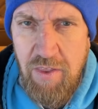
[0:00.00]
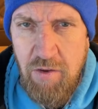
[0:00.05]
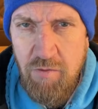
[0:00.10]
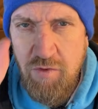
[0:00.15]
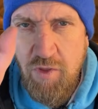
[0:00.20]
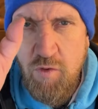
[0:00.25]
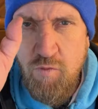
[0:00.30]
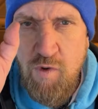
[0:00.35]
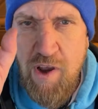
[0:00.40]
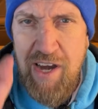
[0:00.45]

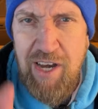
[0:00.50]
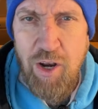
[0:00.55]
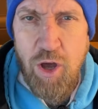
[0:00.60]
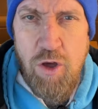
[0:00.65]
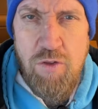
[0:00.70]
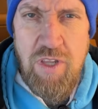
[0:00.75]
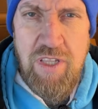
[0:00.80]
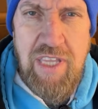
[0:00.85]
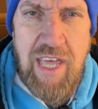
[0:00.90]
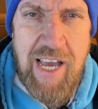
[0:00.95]
red light on
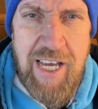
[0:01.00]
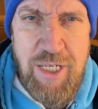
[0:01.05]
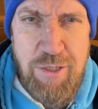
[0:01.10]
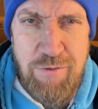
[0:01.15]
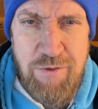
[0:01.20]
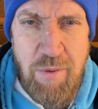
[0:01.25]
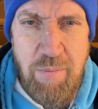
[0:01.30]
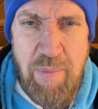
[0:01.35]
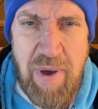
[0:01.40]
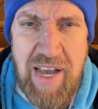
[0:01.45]
the dash with
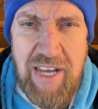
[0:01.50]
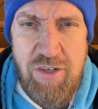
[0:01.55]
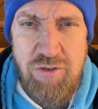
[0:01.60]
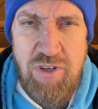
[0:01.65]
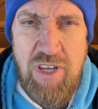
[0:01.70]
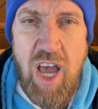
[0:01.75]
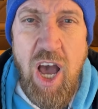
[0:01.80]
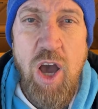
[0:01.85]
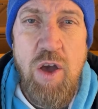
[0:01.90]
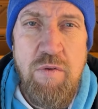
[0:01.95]
the battery.
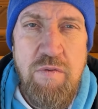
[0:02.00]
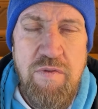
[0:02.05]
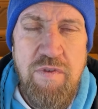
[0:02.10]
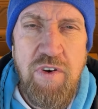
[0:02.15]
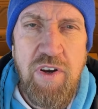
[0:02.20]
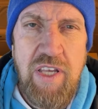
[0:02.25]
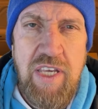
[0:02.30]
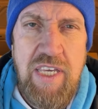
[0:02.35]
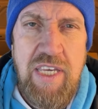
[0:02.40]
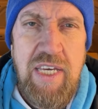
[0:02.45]

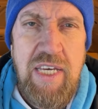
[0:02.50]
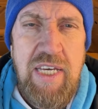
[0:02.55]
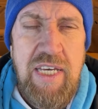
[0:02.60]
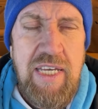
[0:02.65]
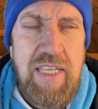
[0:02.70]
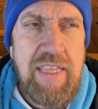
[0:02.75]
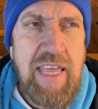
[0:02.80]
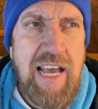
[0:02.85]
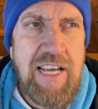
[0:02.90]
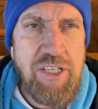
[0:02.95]
Hopefully
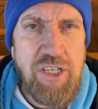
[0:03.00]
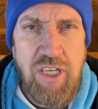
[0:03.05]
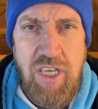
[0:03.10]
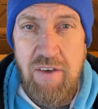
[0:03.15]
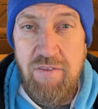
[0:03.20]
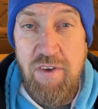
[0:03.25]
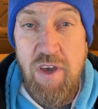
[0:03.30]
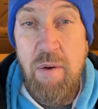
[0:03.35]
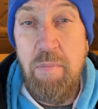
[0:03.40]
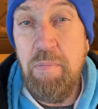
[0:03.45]
that should
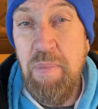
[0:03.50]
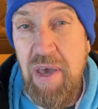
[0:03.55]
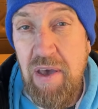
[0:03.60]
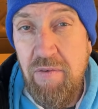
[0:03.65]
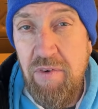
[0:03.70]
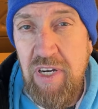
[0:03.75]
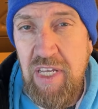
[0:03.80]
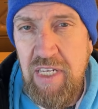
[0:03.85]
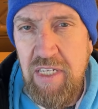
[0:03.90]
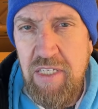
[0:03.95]
give you a bit of
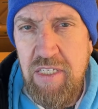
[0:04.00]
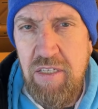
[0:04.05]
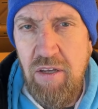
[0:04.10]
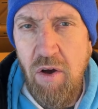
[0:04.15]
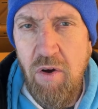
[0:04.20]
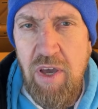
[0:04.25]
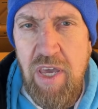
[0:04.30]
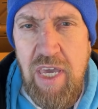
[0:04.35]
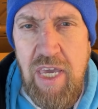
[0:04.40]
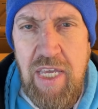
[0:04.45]
an
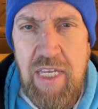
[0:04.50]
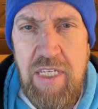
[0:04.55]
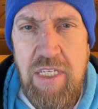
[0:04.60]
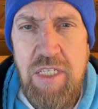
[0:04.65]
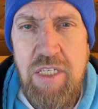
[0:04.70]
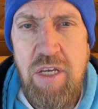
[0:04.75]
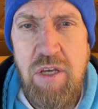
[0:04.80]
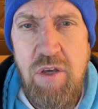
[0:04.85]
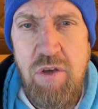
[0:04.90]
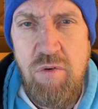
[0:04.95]
insight
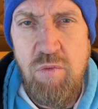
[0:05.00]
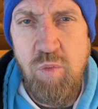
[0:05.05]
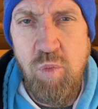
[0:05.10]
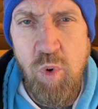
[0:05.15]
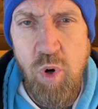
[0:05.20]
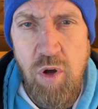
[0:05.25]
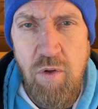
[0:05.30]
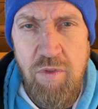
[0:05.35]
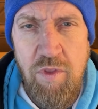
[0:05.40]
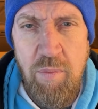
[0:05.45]
into
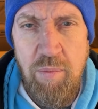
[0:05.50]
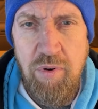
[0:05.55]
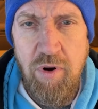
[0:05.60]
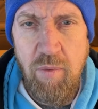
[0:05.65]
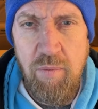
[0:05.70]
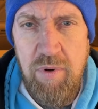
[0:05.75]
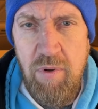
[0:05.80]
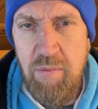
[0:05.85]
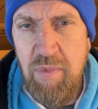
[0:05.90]
what the problem